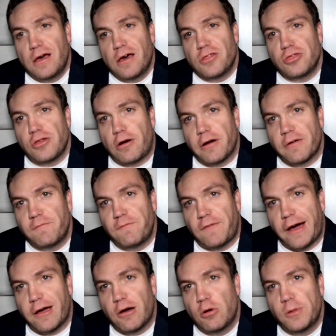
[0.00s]
starring
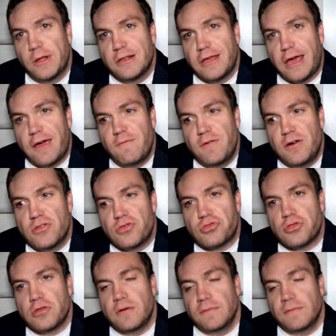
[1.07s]
Viola Davis.